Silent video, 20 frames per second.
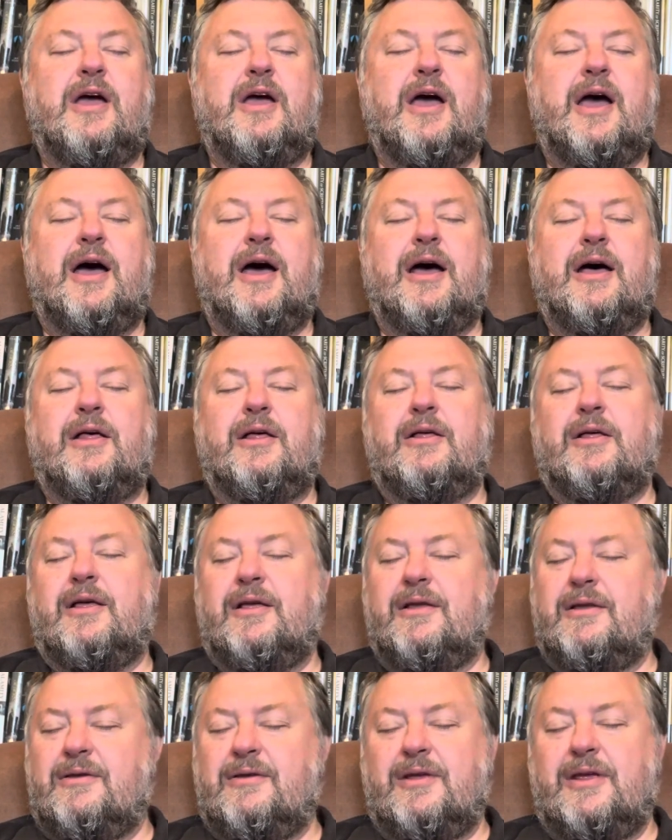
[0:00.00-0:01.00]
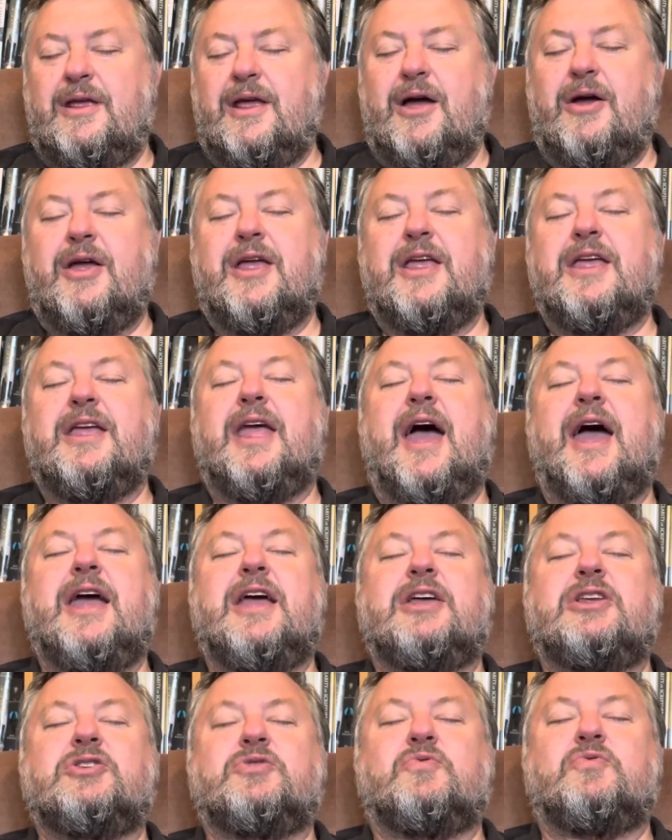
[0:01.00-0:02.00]

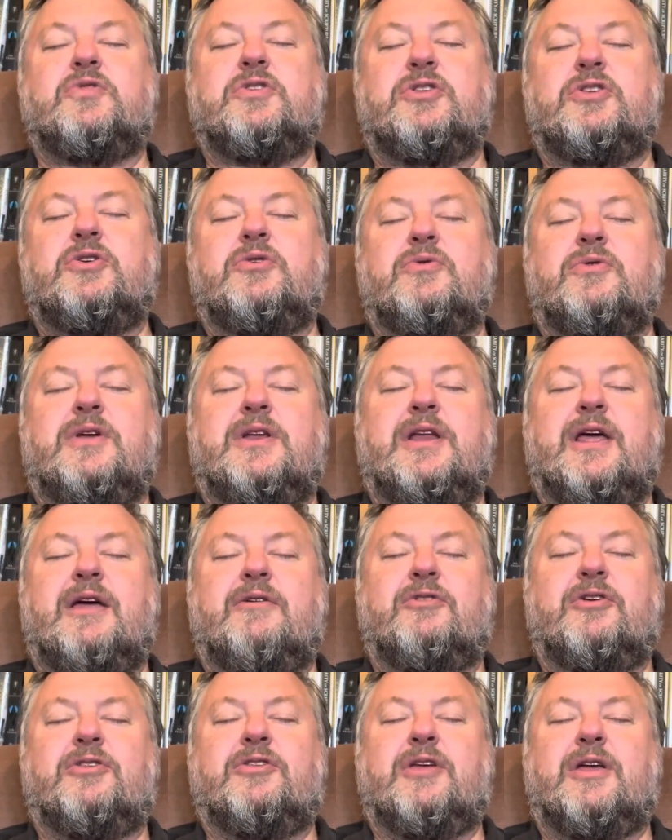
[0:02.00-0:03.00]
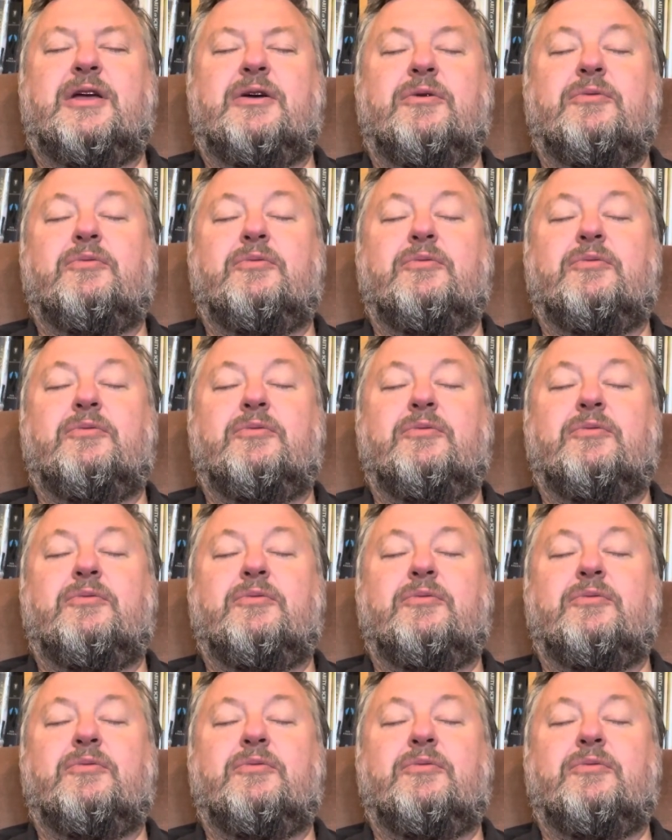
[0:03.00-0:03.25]
engage with you in everything.